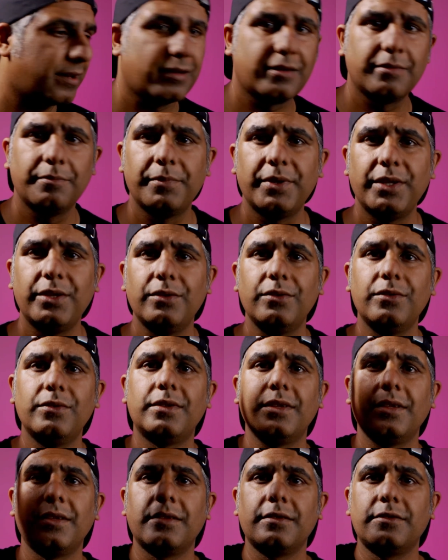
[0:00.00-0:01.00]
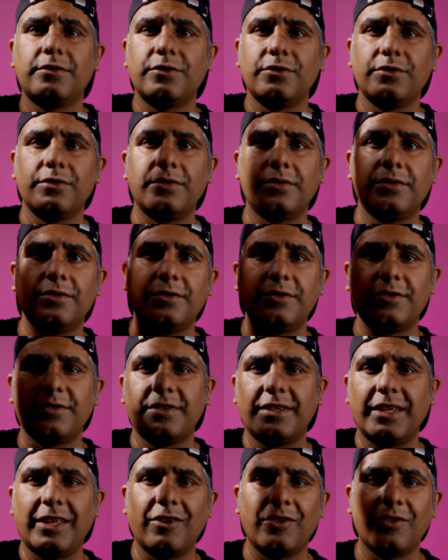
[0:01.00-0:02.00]
can be using to just
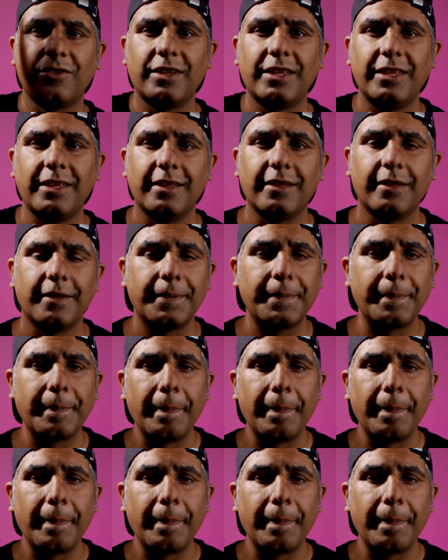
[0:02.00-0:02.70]
stick on here.